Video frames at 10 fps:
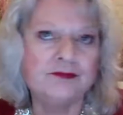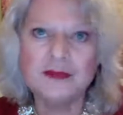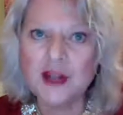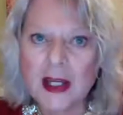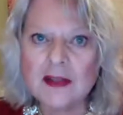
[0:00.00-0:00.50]

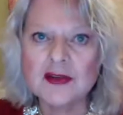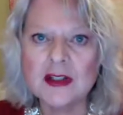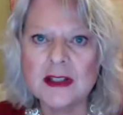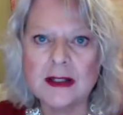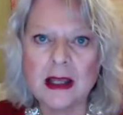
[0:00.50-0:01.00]

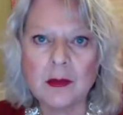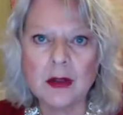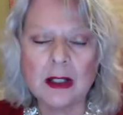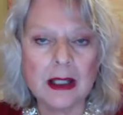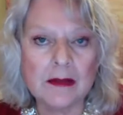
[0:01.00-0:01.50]
changes that our
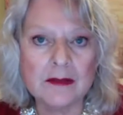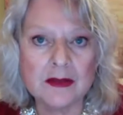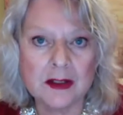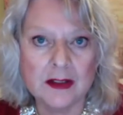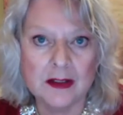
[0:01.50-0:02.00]

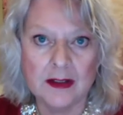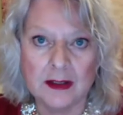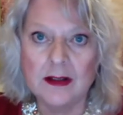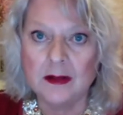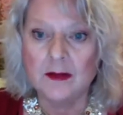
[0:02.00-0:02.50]
lives
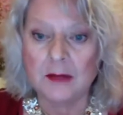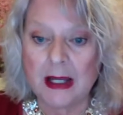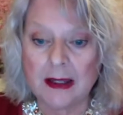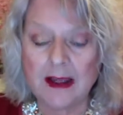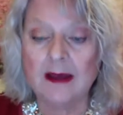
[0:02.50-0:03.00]

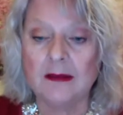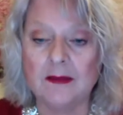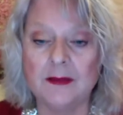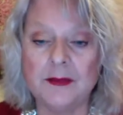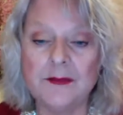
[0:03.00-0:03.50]
might have.